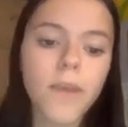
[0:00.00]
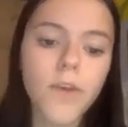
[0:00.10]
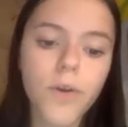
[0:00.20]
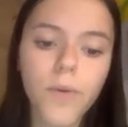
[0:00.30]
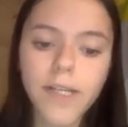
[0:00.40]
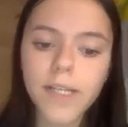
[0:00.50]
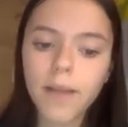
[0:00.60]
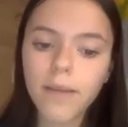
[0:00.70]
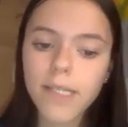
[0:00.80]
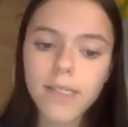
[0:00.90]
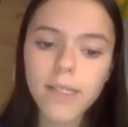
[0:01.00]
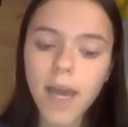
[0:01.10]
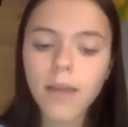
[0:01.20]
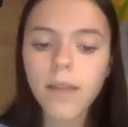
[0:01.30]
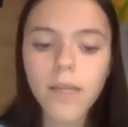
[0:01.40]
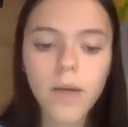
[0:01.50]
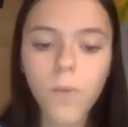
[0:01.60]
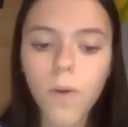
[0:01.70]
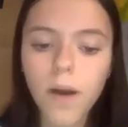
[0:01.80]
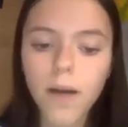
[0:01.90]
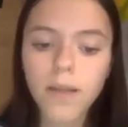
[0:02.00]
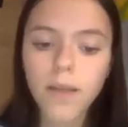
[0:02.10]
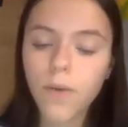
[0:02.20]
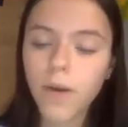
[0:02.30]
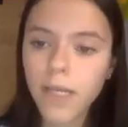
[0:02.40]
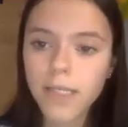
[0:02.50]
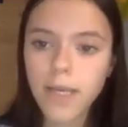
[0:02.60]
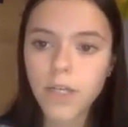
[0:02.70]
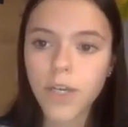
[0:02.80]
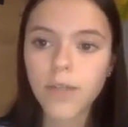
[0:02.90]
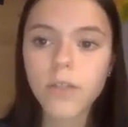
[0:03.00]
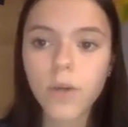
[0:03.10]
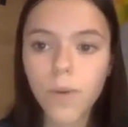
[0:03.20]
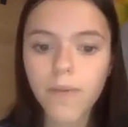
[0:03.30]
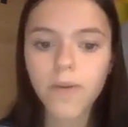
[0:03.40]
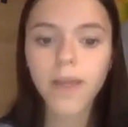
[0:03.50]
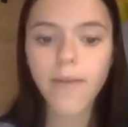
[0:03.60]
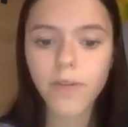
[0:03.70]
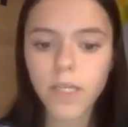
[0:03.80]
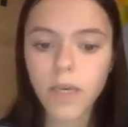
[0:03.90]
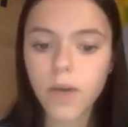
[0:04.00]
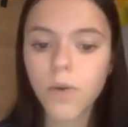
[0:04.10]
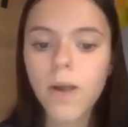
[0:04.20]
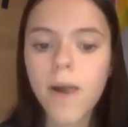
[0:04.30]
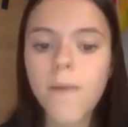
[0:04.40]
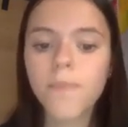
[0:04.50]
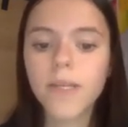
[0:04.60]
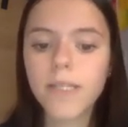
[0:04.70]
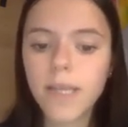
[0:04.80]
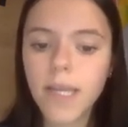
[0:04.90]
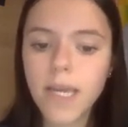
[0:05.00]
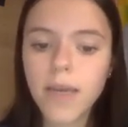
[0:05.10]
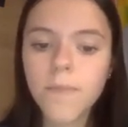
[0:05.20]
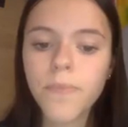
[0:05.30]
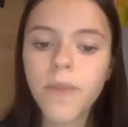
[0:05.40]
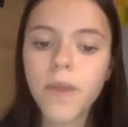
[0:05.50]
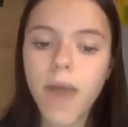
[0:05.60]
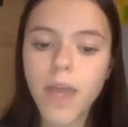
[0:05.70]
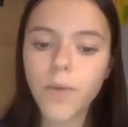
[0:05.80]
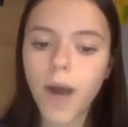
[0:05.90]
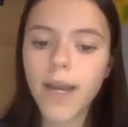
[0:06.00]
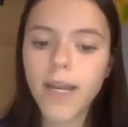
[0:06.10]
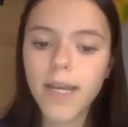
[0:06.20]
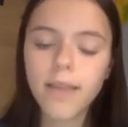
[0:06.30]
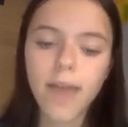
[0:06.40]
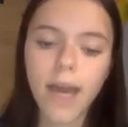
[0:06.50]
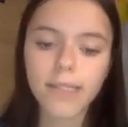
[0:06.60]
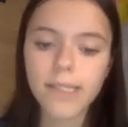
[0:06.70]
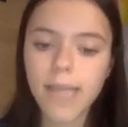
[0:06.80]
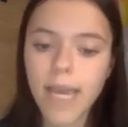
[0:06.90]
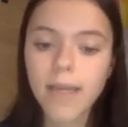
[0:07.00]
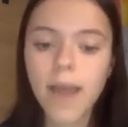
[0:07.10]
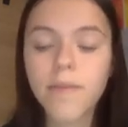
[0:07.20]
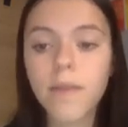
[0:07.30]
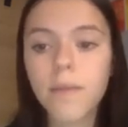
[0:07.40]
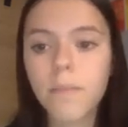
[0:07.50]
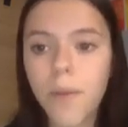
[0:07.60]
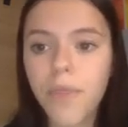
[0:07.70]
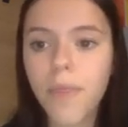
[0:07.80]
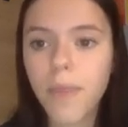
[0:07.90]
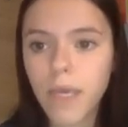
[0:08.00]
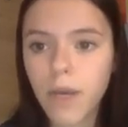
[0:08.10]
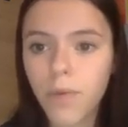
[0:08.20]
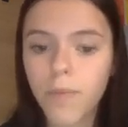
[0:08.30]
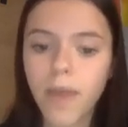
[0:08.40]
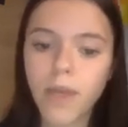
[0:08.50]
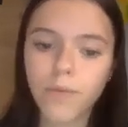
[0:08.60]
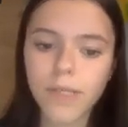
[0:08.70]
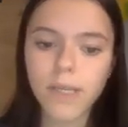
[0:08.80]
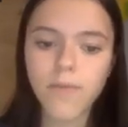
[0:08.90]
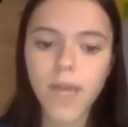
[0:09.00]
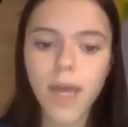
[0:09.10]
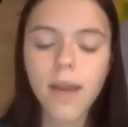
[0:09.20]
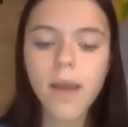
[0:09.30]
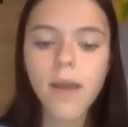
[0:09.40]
You're going to list the title of the award, the organization, so whoever gave it to you, the city that you got it in, that state, and then the month and the year that you received it.